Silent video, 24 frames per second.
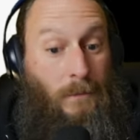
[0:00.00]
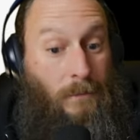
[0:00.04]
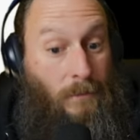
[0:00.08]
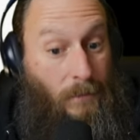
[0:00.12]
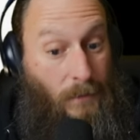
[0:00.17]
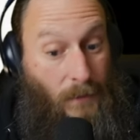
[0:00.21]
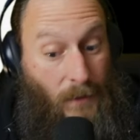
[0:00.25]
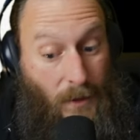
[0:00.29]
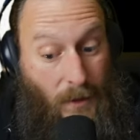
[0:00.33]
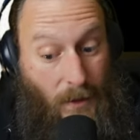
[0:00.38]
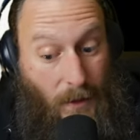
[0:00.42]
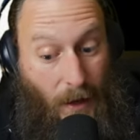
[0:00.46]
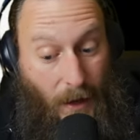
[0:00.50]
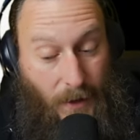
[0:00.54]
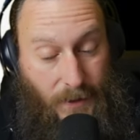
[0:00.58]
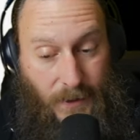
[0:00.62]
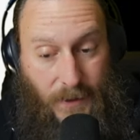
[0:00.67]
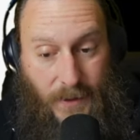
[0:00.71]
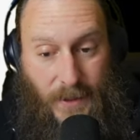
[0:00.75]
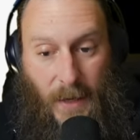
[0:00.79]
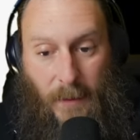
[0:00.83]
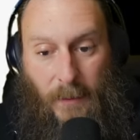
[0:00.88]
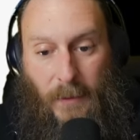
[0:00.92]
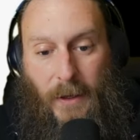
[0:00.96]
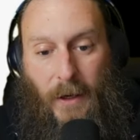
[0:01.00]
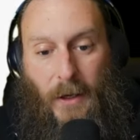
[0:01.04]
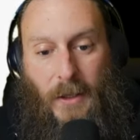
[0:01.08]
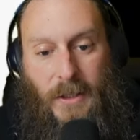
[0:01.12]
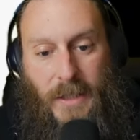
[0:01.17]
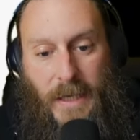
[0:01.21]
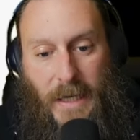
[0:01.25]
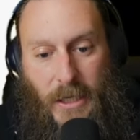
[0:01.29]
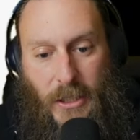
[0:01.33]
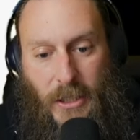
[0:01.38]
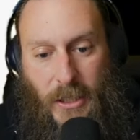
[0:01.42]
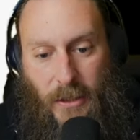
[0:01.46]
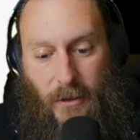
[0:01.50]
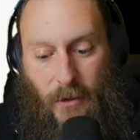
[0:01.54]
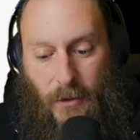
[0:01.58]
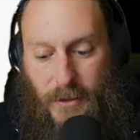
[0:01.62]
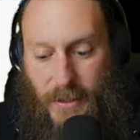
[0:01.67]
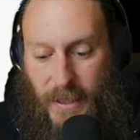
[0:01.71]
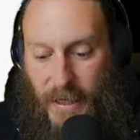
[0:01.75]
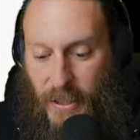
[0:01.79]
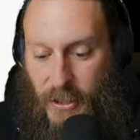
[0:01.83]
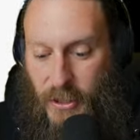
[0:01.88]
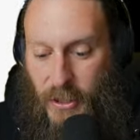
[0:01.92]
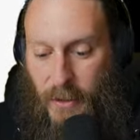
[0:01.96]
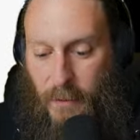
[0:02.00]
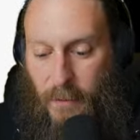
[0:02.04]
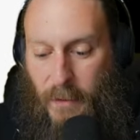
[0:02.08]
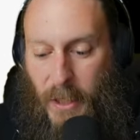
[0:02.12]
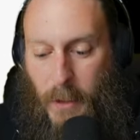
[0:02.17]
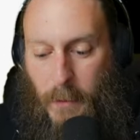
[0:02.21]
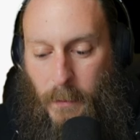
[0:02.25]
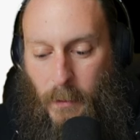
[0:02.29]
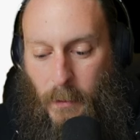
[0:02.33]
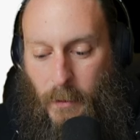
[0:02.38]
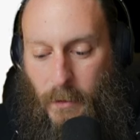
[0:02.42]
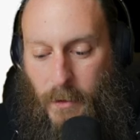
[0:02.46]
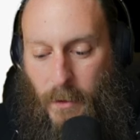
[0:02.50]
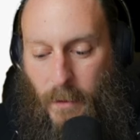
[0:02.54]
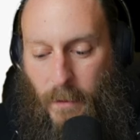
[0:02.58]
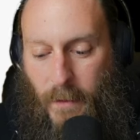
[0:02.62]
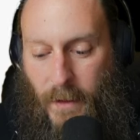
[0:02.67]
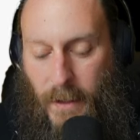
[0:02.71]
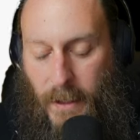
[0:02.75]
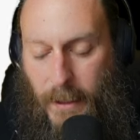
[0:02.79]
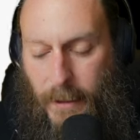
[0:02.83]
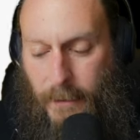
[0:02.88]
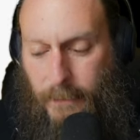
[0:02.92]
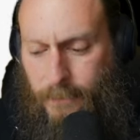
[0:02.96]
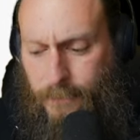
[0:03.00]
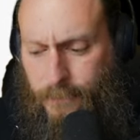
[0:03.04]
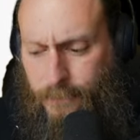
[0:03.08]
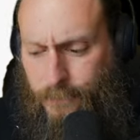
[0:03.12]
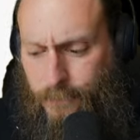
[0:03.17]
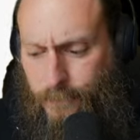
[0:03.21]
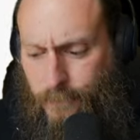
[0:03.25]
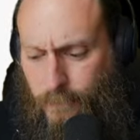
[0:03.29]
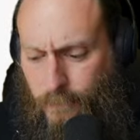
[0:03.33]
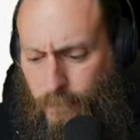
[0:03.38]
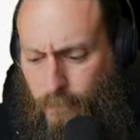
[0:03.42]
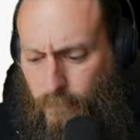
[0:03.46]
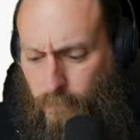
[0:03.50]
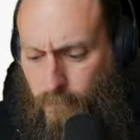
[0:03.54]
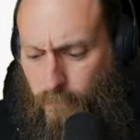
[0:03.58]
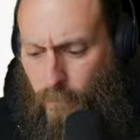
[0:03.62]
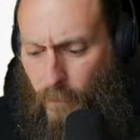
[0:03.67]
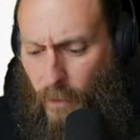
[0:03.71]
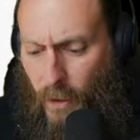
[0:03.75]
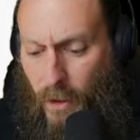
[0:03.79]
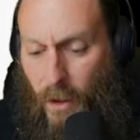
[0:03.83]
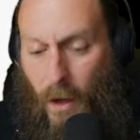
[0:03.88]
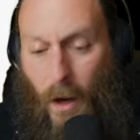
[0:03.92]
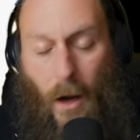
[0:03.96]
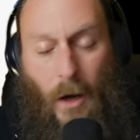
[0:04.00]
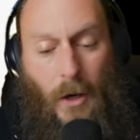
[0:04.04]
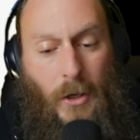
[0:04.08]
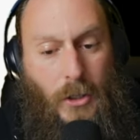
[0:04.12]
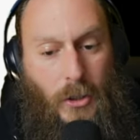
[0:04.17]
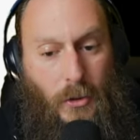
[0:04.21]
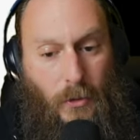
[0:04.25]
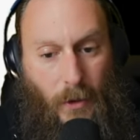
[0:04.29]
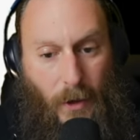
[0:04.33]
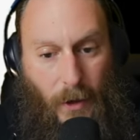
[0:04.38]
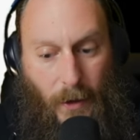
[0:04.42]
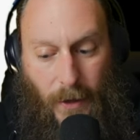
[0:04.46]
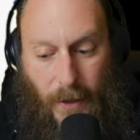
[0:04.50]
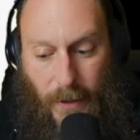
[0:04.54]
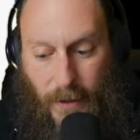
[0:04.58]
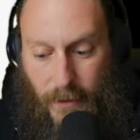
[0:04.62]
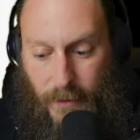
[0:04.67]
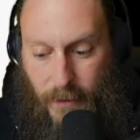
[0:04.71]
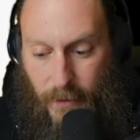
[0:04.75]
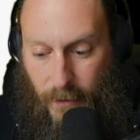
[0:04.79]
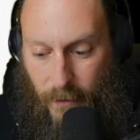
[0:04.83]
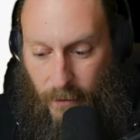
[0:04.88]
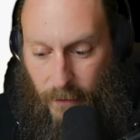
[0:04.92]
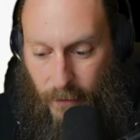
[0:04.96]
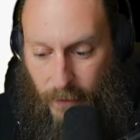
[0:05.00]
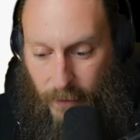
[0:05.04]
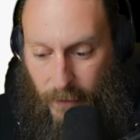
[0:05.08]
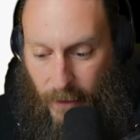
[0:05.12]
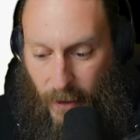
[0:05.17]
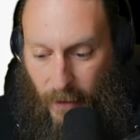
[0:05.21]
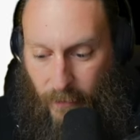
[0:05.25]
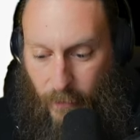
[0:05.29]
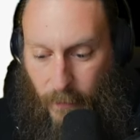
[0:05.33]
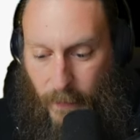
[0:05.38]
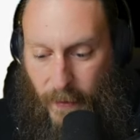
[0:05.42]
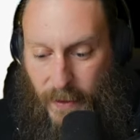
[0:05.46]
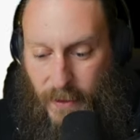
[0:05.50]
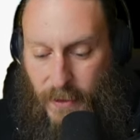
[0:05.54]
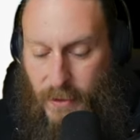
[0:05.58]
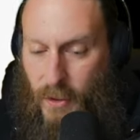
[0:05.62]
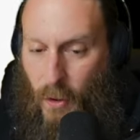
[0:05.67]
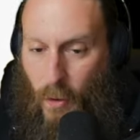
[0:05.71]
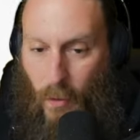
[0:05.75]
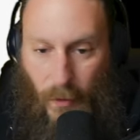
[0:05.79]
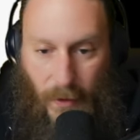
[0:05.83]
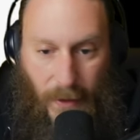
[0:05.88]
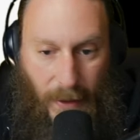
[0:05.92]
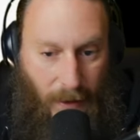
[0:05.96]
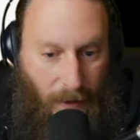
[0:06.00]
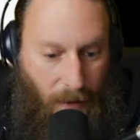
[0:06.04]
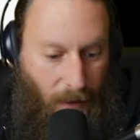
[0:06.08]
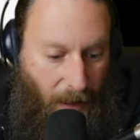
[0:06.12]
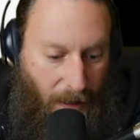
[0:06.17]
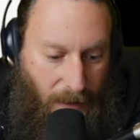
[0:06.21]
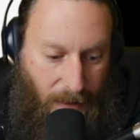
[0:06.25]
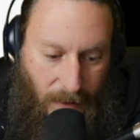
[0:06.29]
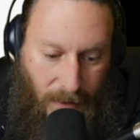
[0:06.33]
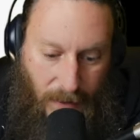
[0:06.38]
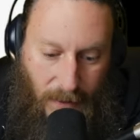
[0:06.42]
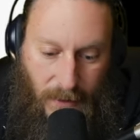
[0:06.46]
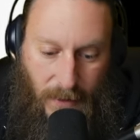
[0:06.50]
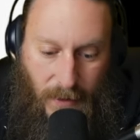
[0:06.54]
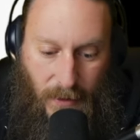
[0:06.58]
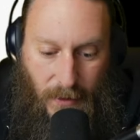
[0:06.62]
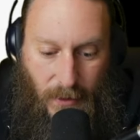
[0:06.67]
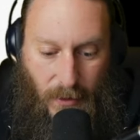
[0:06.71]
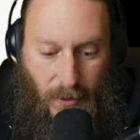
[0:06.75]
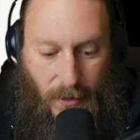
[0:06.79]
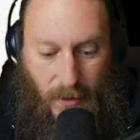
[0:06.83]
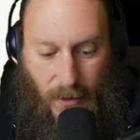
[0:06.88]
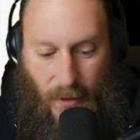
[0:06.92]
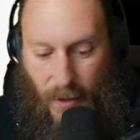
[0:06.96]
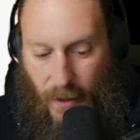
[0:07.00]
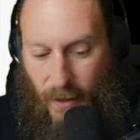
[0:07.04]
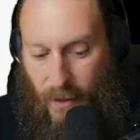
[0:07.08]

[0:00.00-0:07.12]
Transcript: Yah's assembly are teaching. They're teaching people to be contrary to the governments. Don't get licenses.